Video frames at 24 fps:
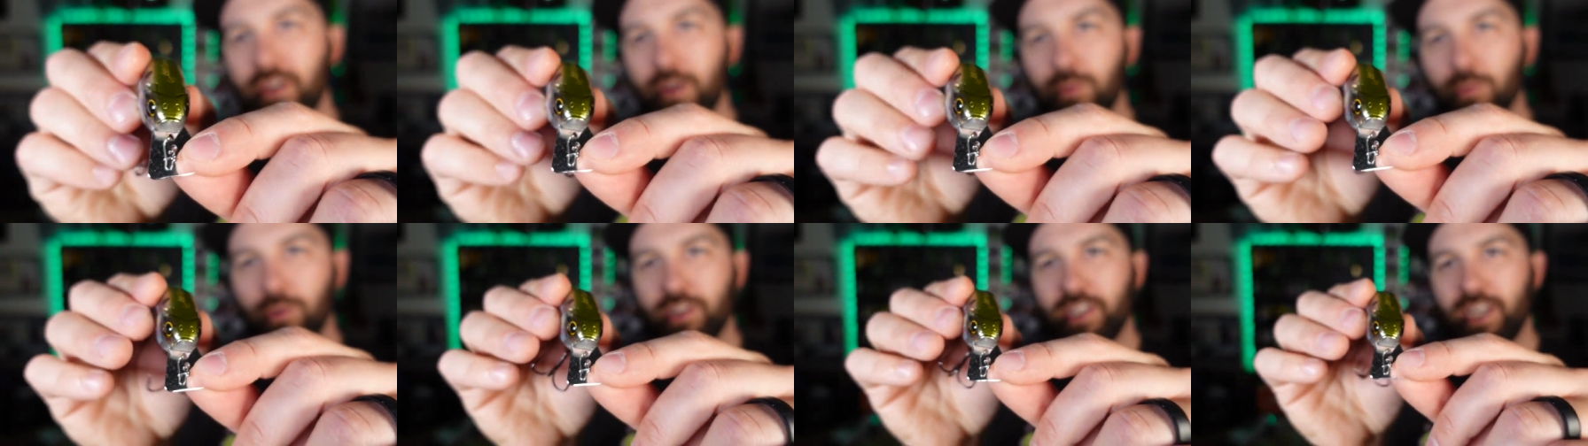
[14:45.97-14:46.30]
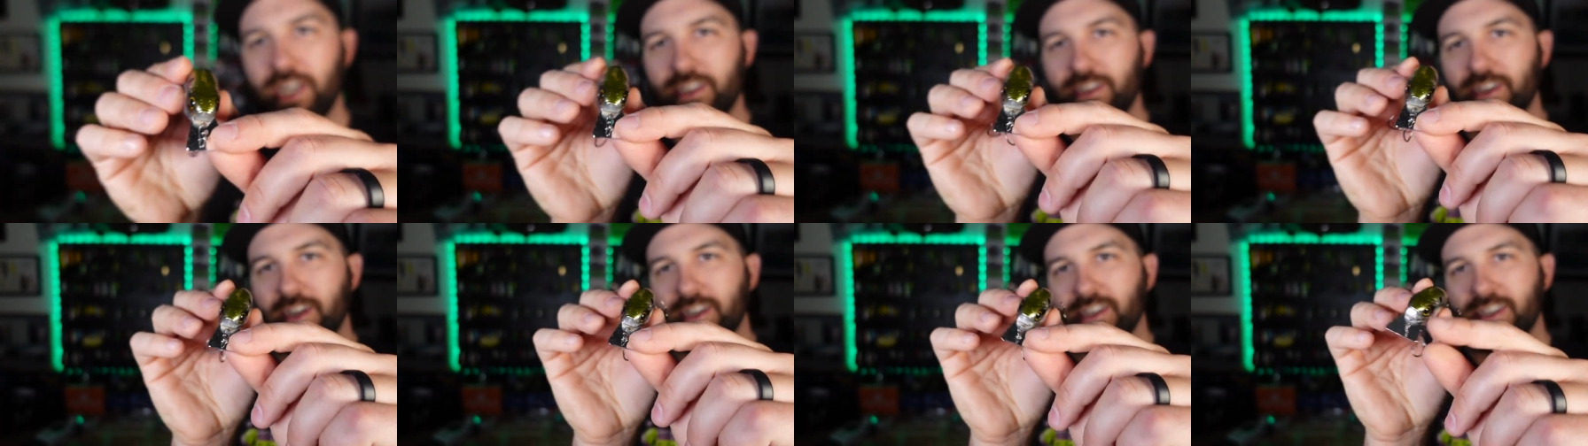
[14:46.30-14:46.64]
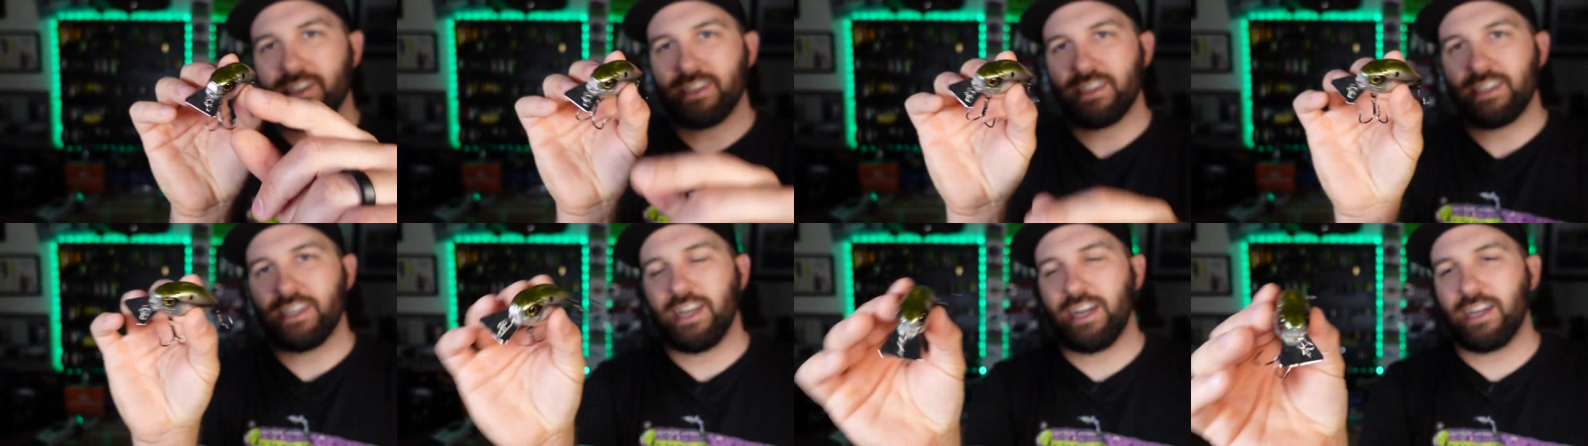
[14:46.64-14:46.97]
And what that does
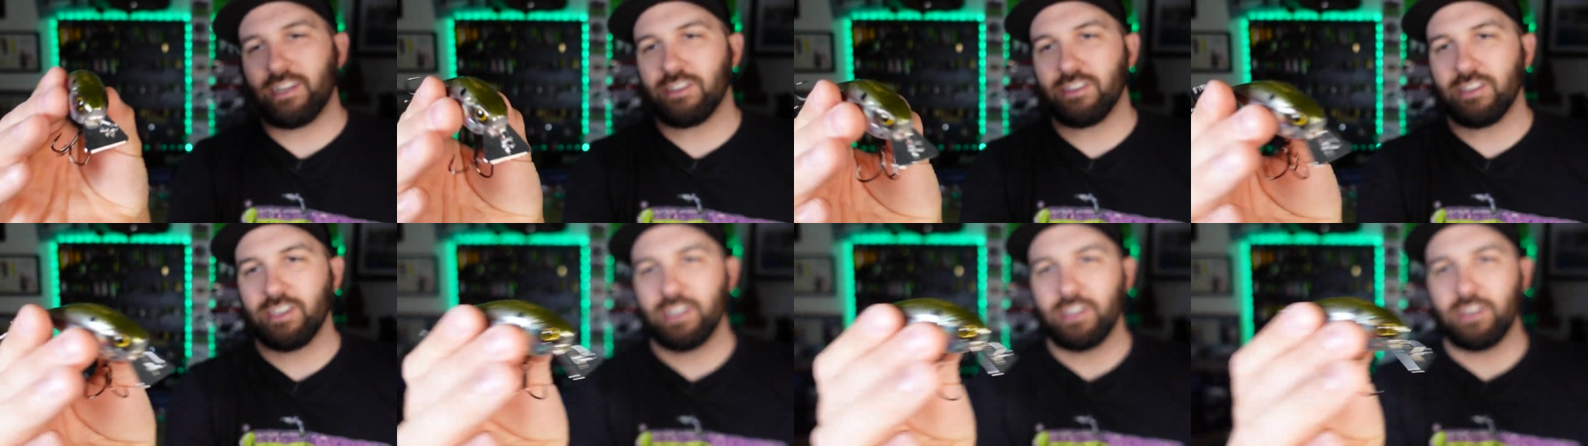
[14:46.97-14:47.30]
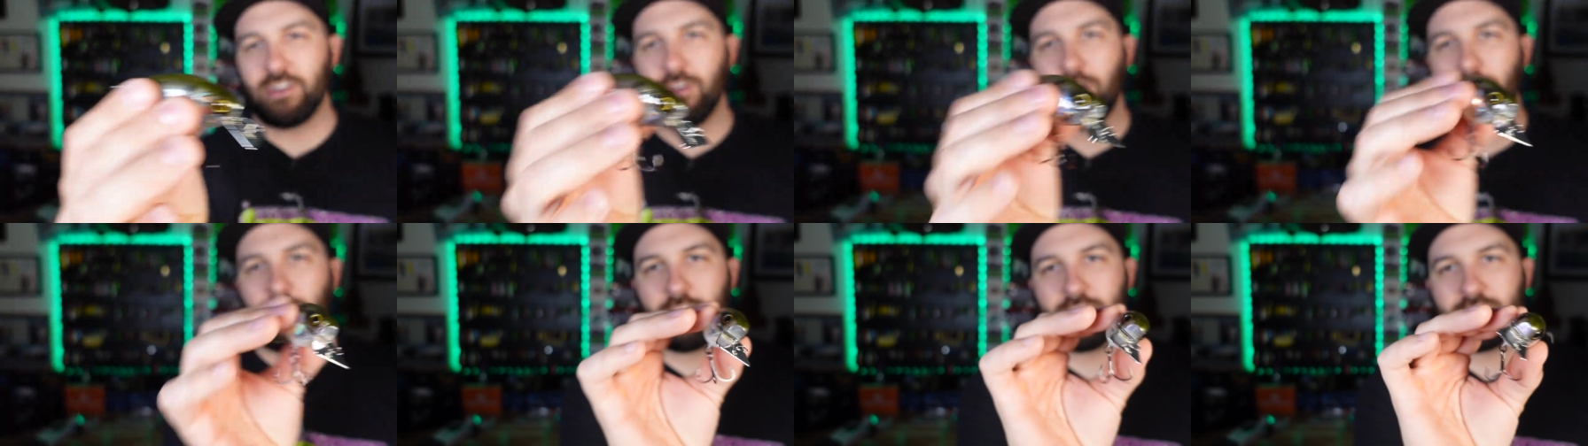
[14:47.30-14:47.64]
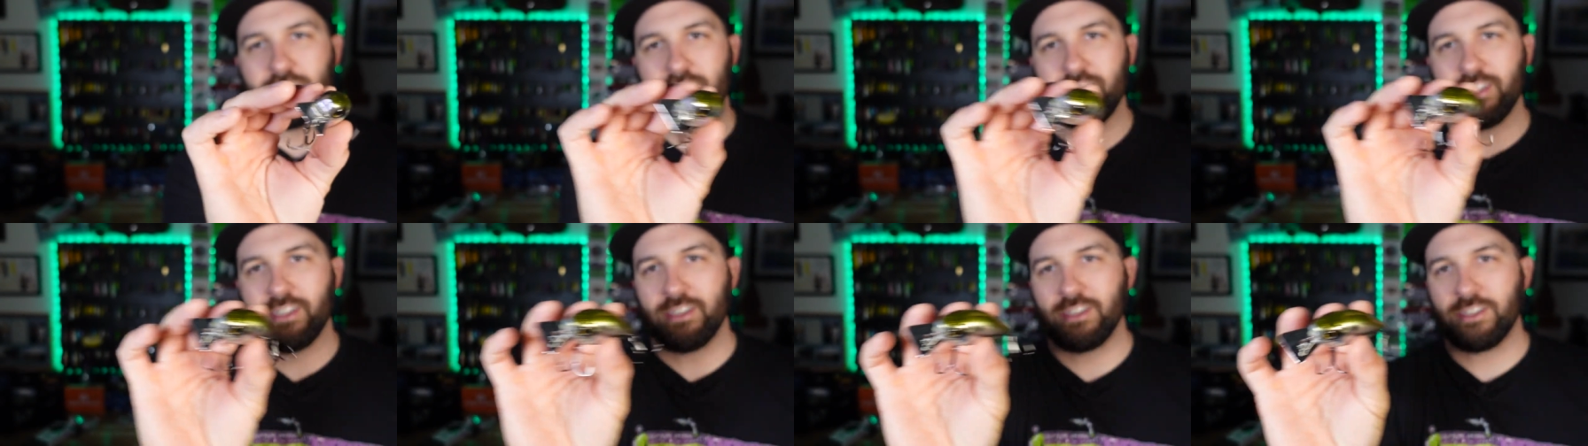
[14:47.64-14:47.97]
is it actually
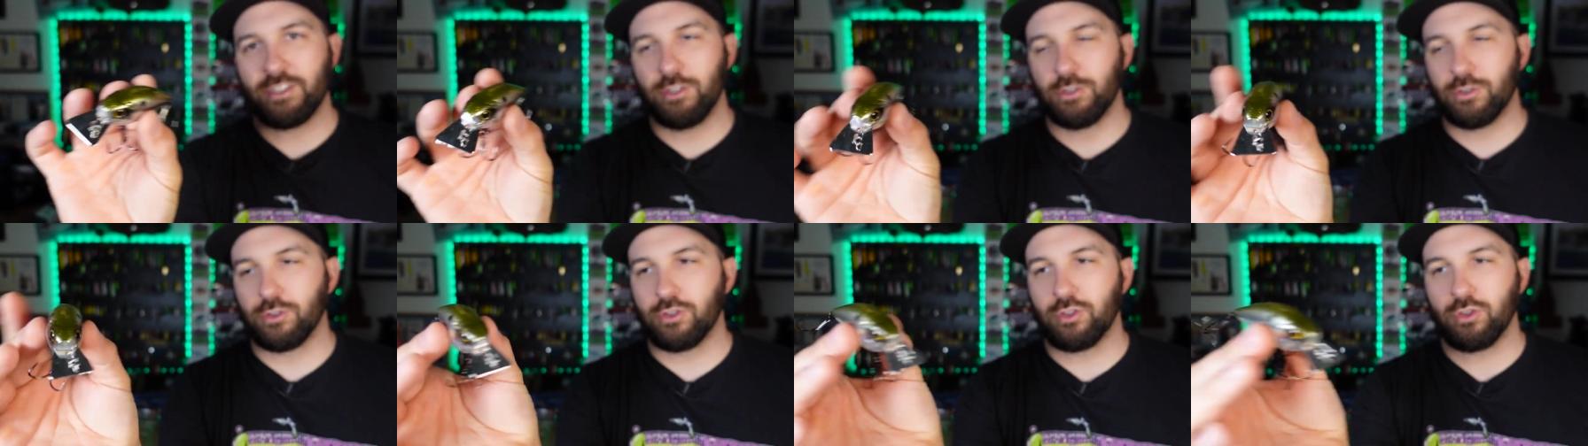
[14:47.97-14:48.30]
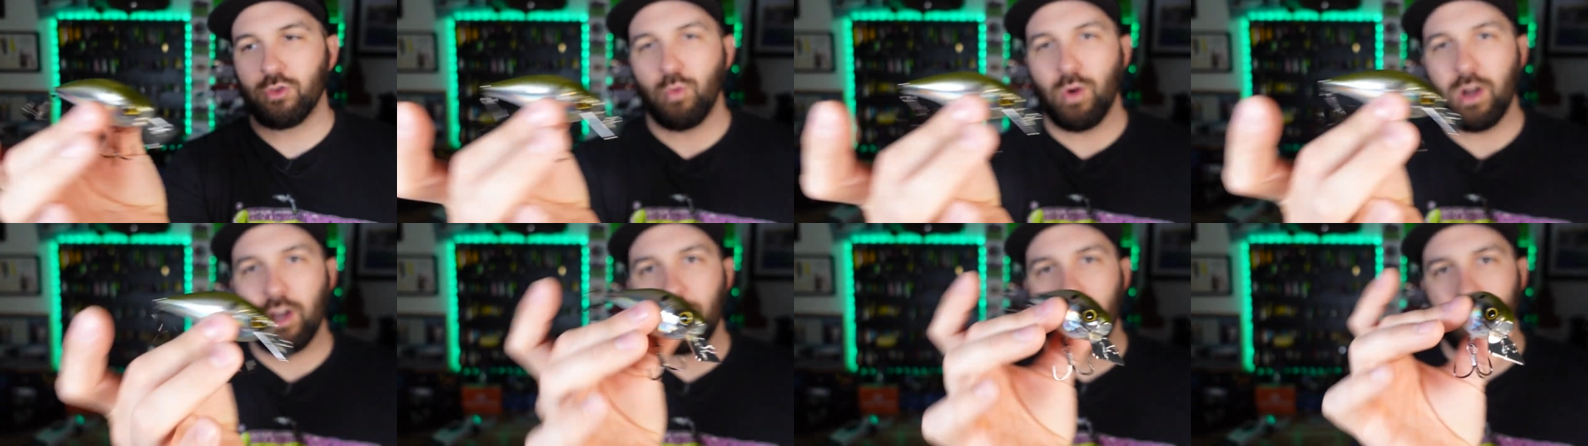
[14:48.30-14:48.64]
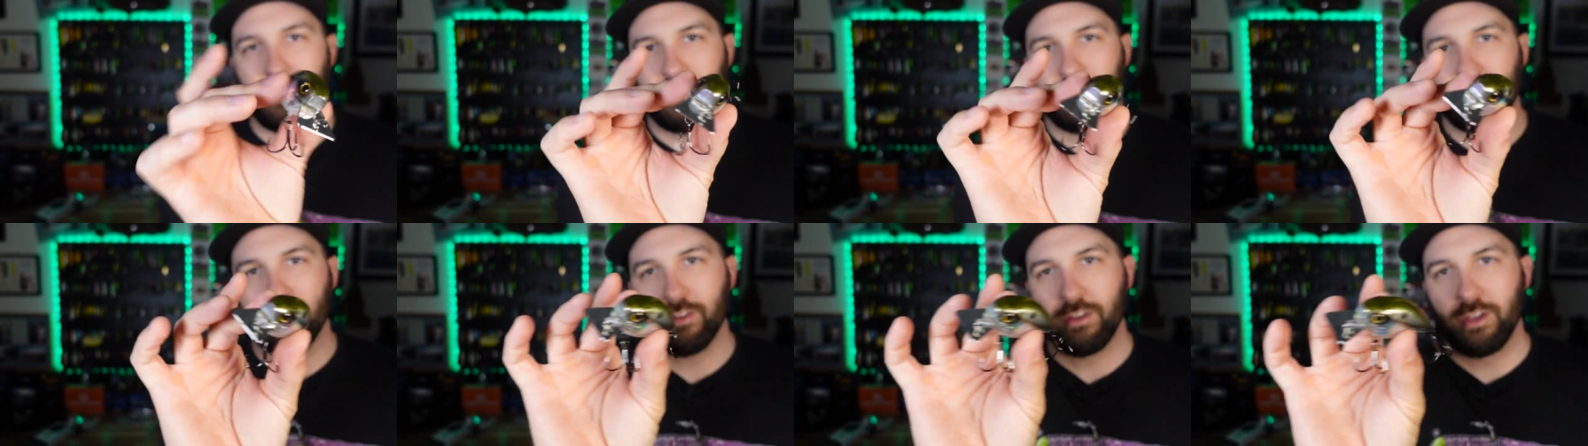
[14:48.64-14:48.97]
causes your square
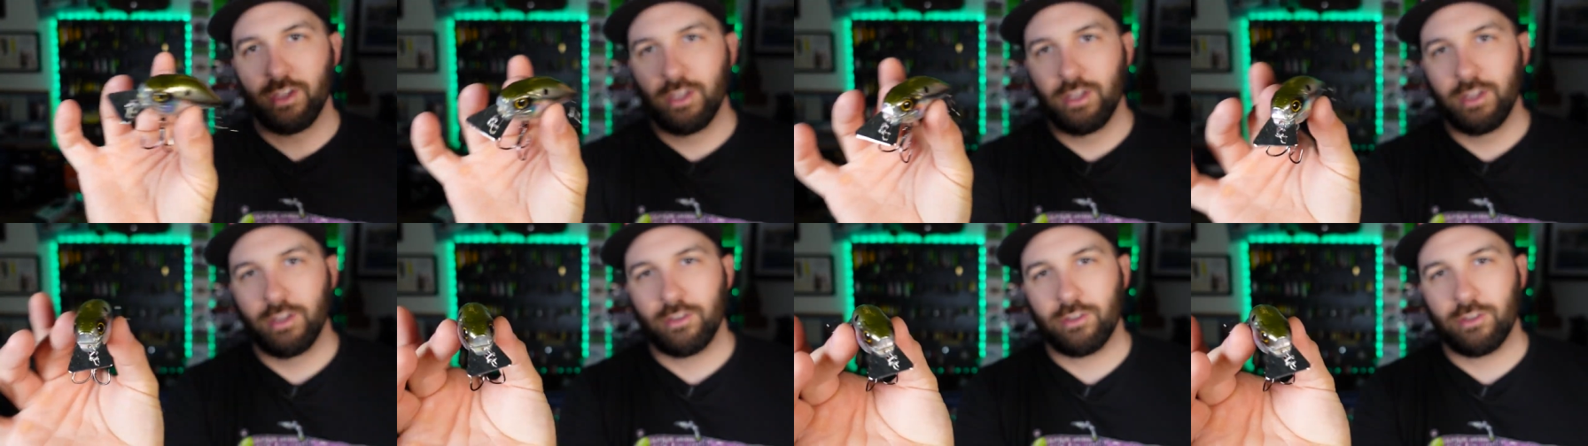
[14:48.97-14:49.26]
bill